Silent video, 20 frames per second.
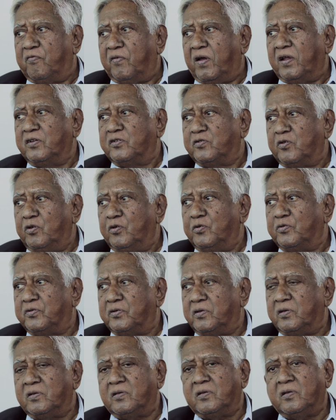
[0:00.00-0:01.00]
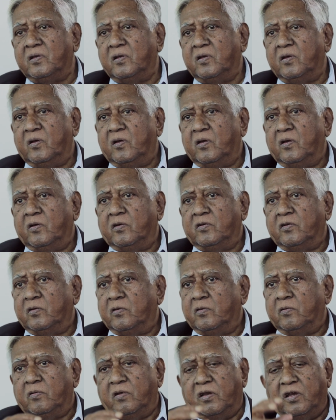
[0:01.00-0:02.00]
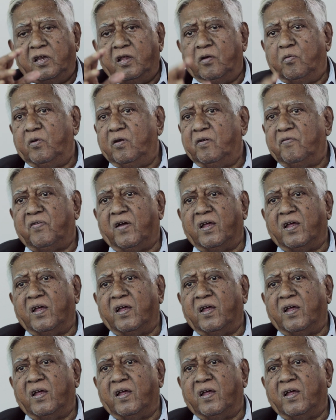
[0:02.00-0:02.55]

to find solutions. India will